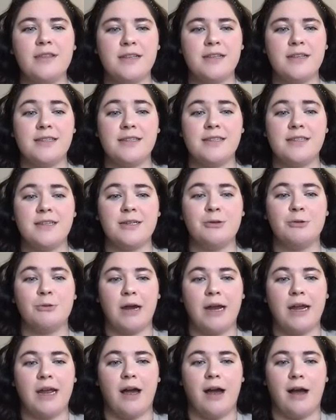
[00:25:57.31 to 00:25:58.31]
this is a
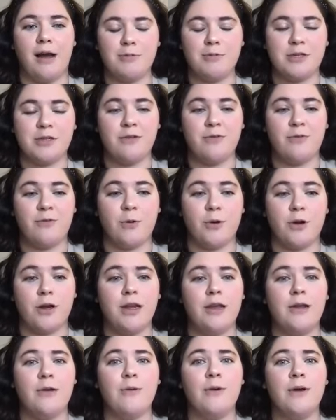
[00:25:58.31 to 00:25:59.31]
great option for
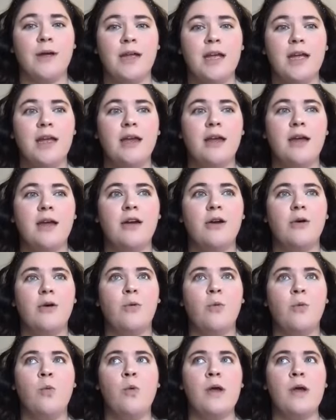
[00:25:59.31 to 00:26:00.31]
you,
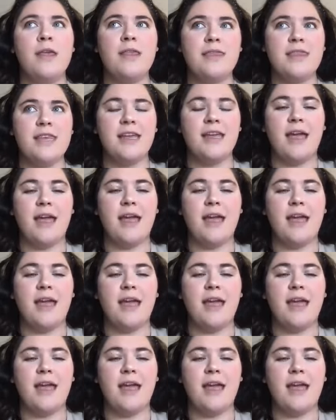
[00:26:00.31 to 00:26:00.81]
with the